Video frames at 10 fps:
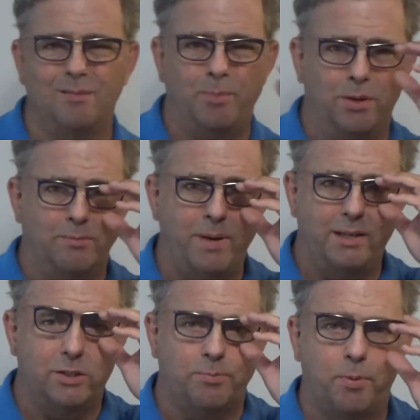the book
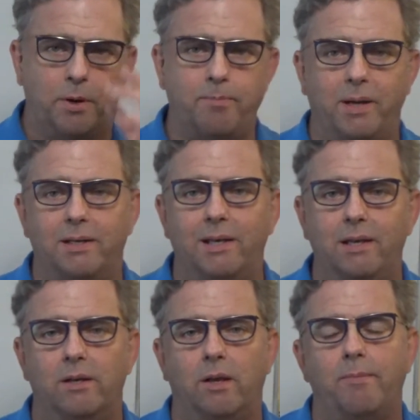makes a pretty big
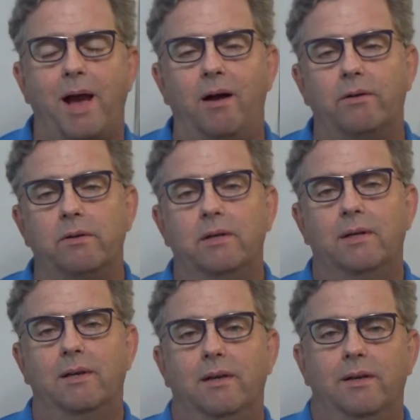deal about
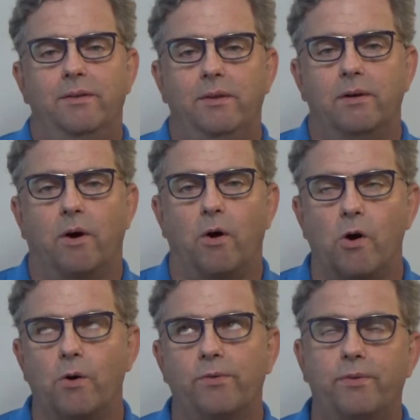the
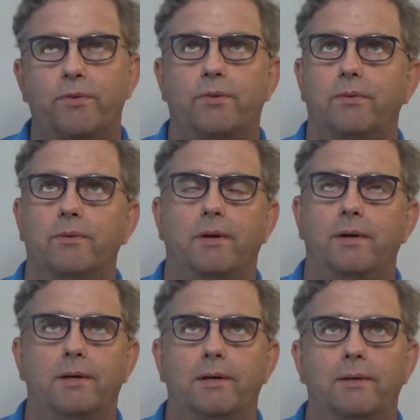Earth
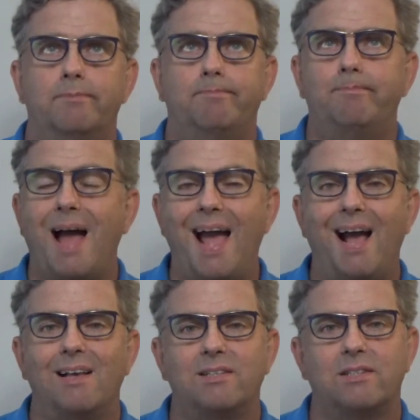
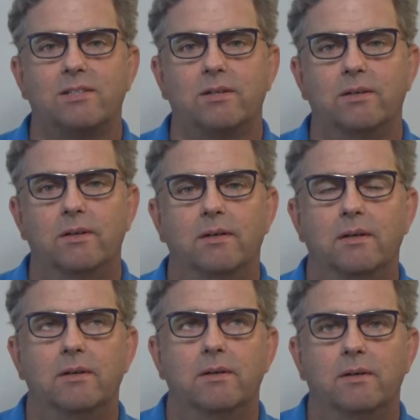mass
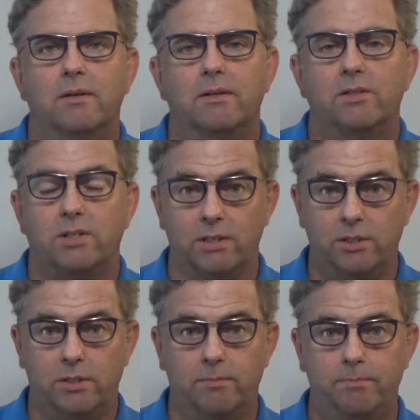
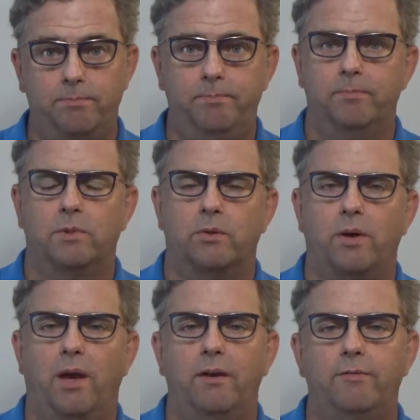system,
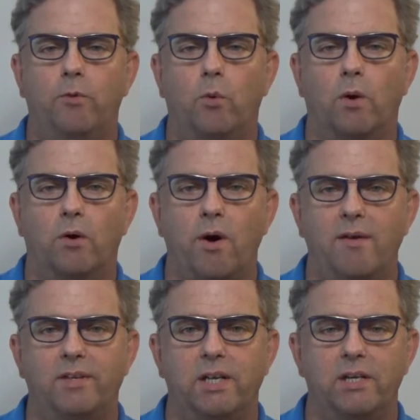okay, for
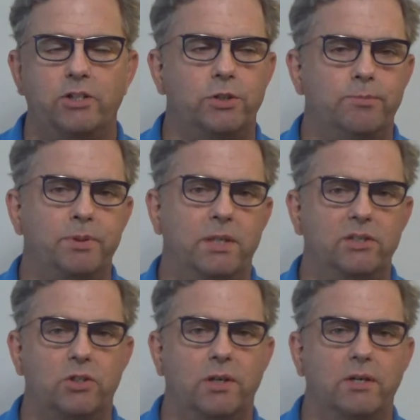gravitational
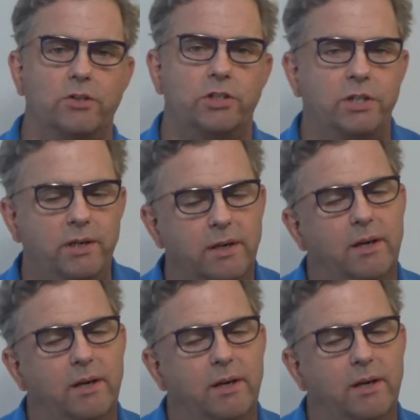potential energy.